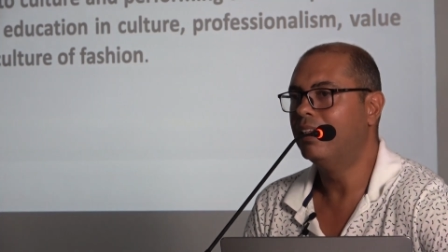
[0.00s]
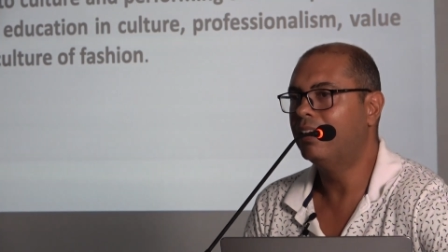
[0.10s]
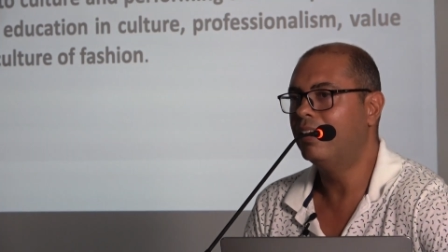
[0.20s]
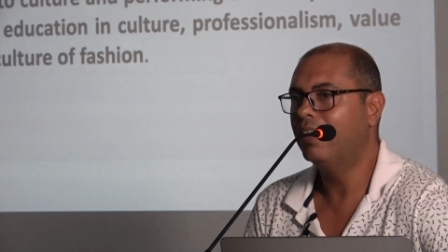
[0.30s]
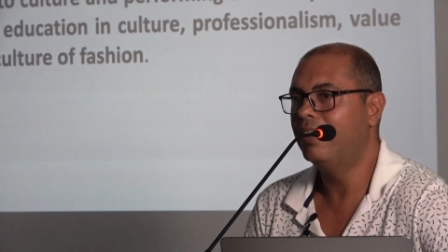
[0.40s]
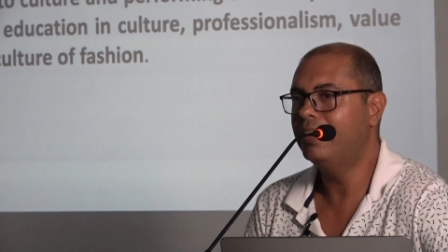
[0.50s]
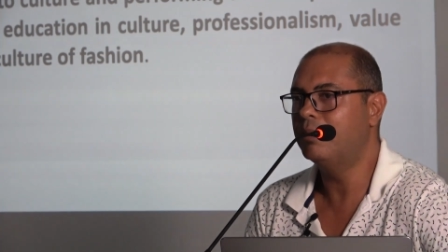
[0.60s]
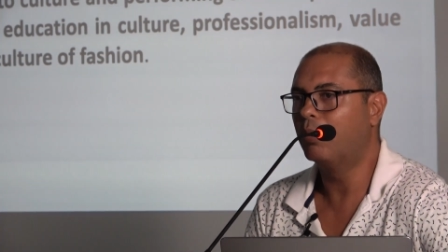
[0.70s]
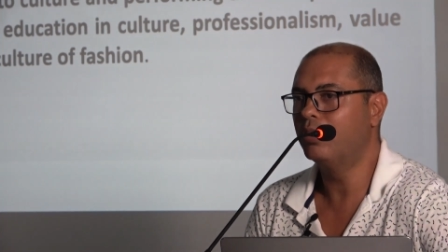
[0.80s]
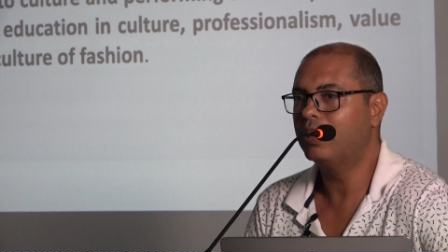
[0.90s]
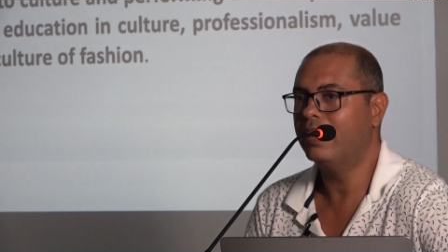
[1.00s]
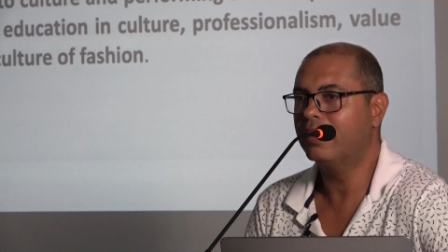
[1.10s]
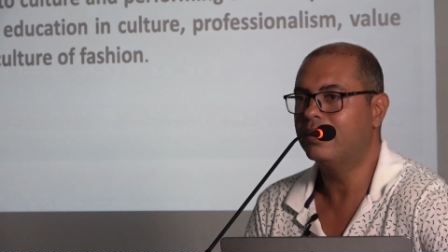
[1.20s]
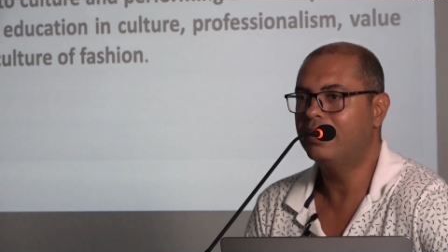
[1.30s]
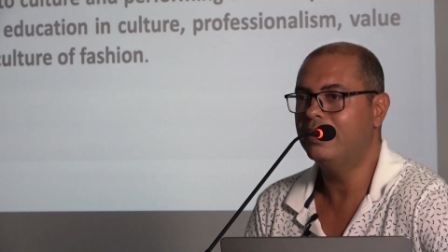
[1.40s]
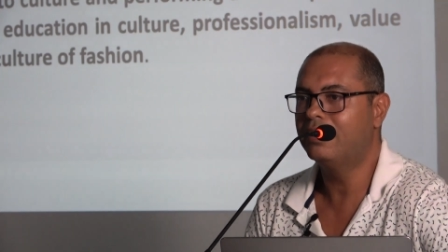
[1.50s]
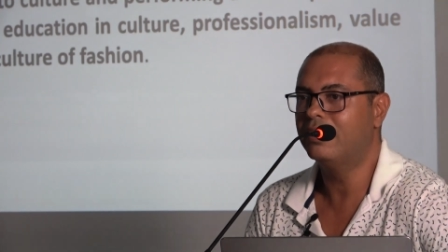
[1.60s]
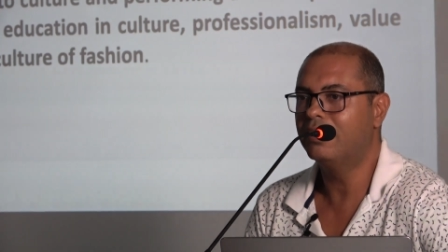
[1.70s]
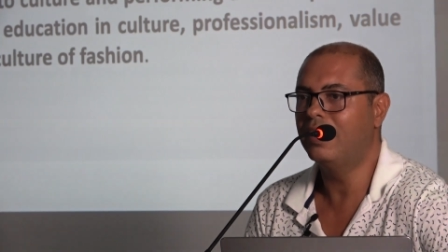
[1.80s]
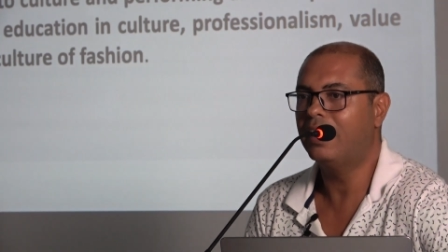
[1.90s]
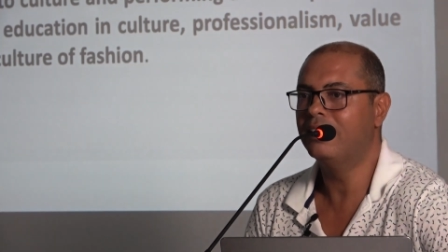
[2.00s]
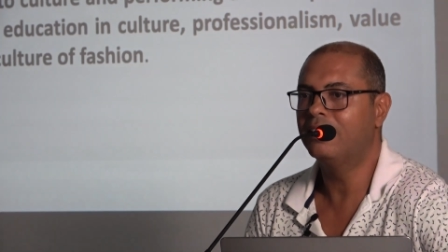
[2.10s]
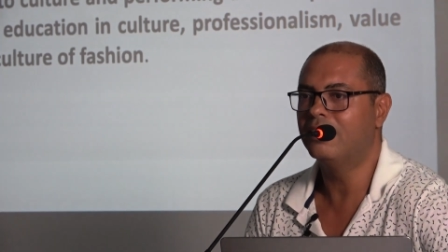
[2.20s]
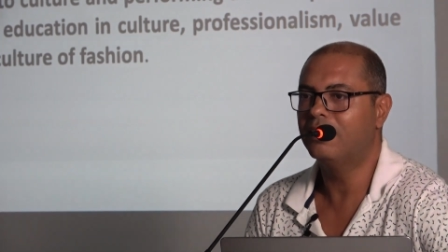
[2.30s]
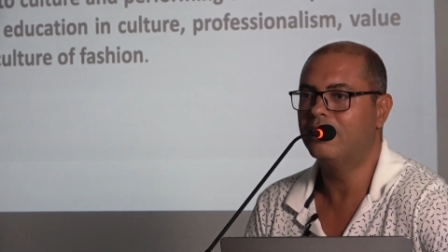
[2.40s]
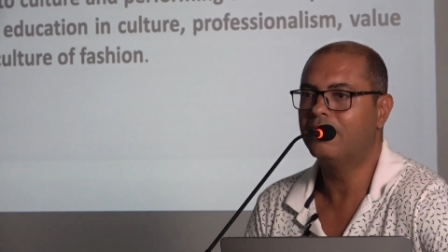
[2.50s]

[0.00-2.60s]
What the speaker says: This project is done